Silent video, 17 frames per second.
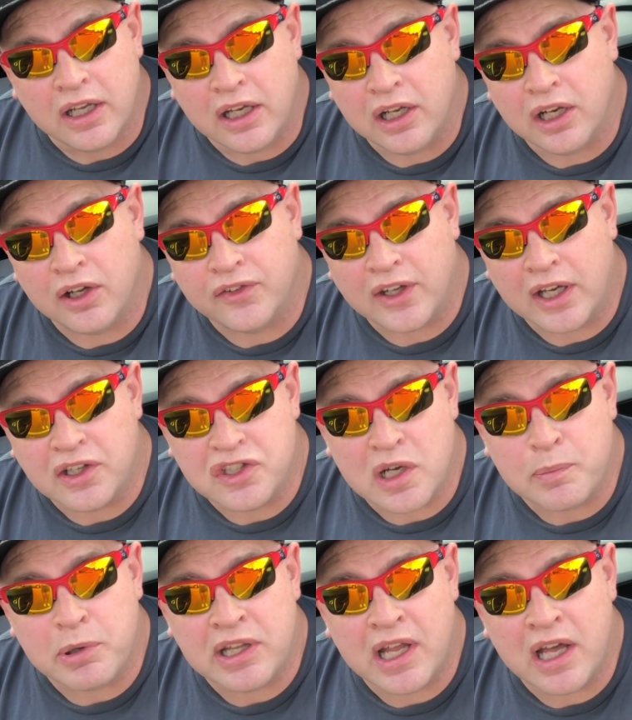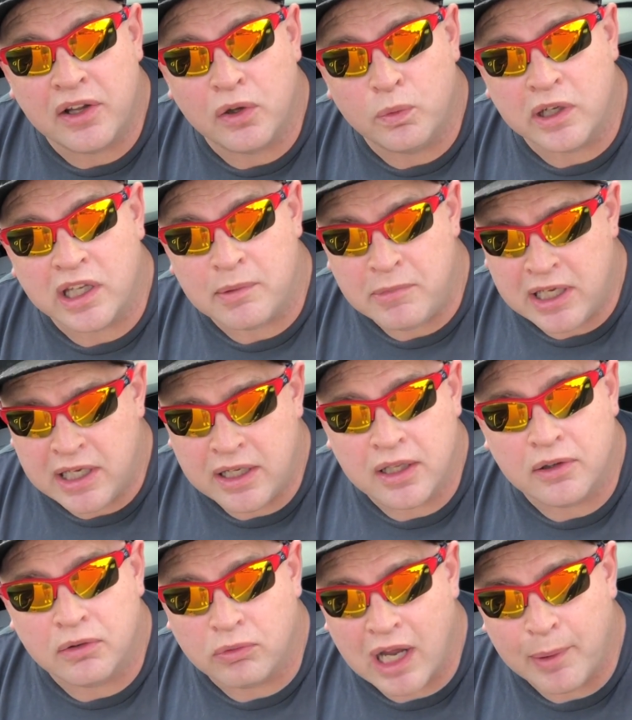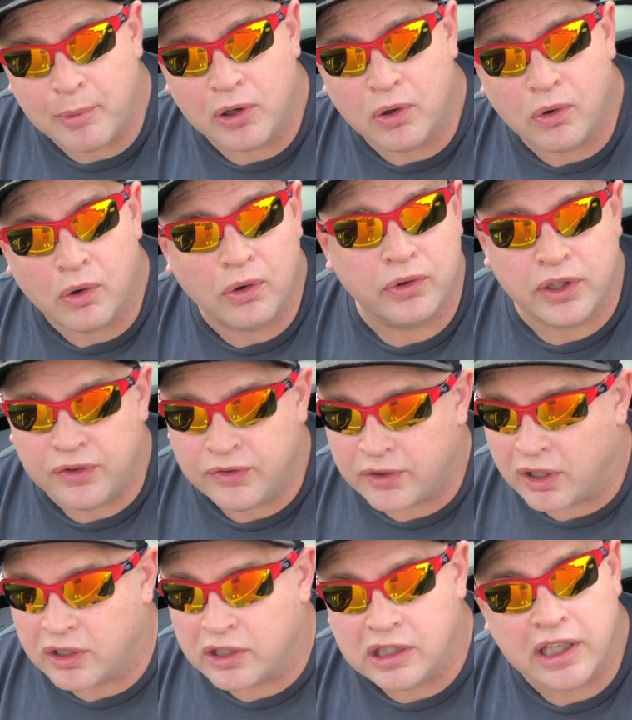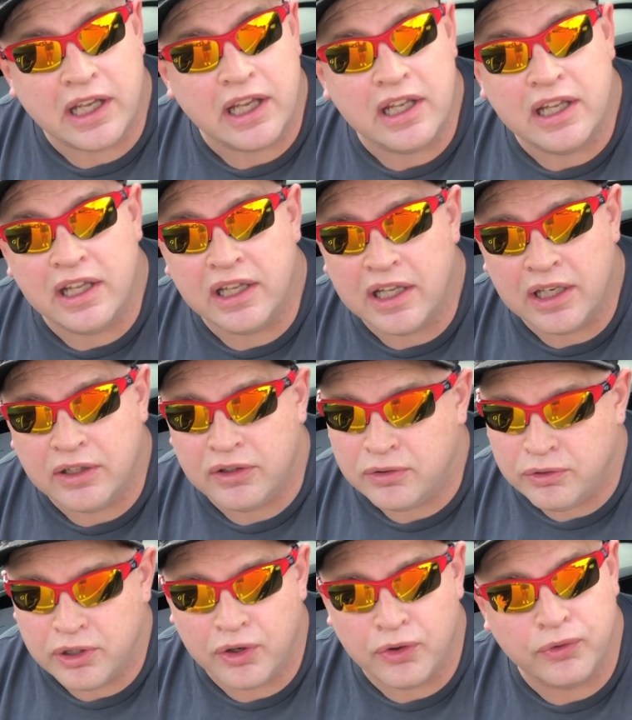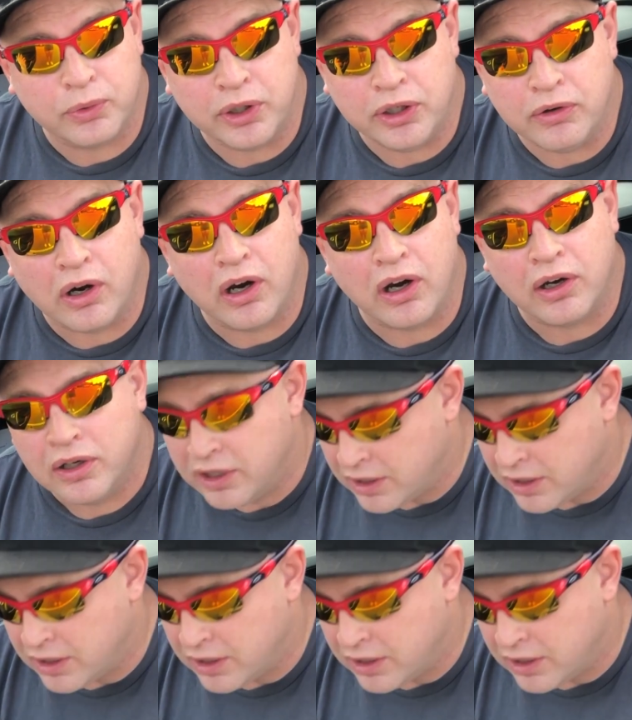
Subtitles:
you know, it's like jumping down the Wikipedia rabbit hole. You start clicking, and then who knows where you are,